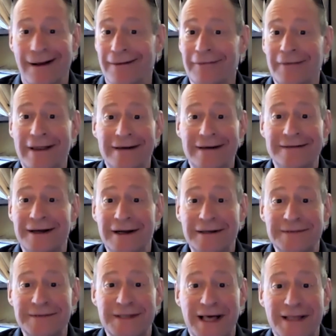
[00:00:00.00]
a lot of
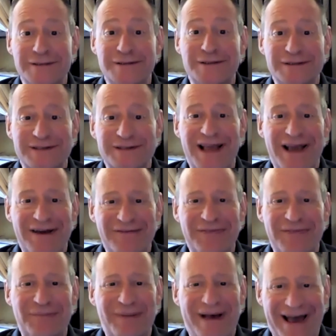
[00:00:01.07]
times that's just half
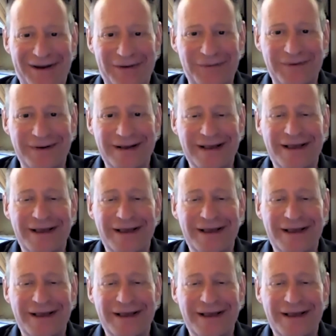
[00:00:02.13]
the battle.